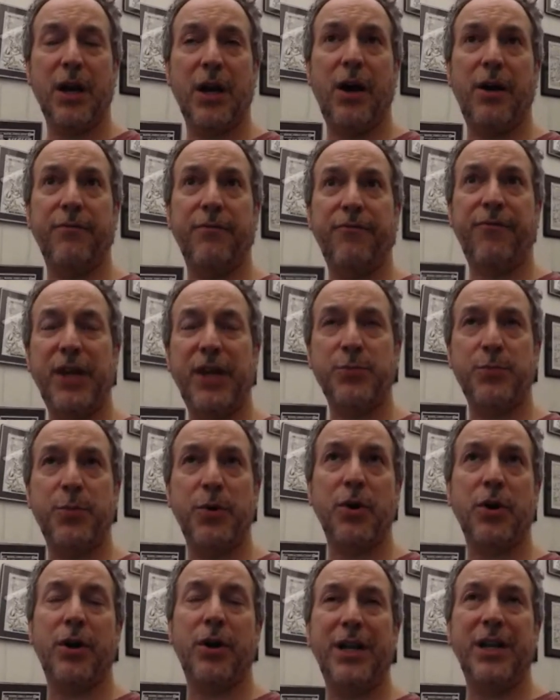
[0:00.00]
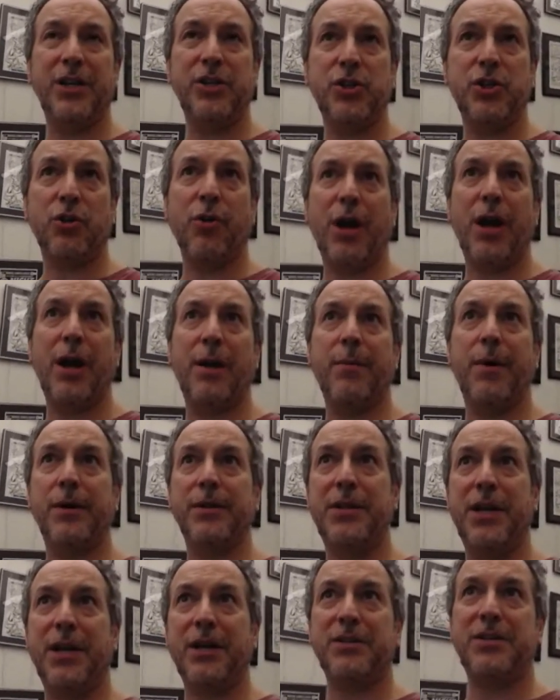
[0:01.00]
on Facebook, on Instagram, on
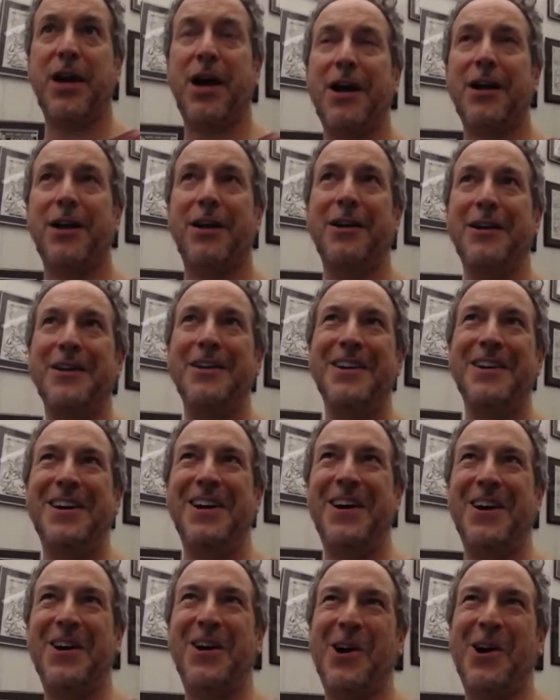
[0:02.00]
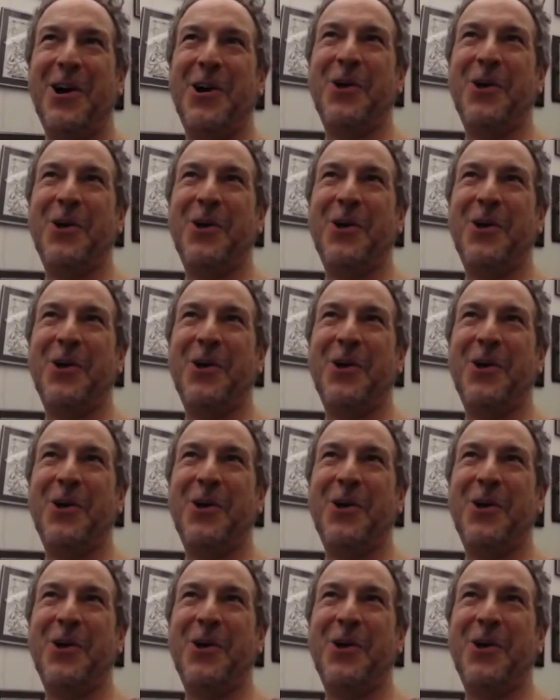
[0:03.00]
TikTok, uh,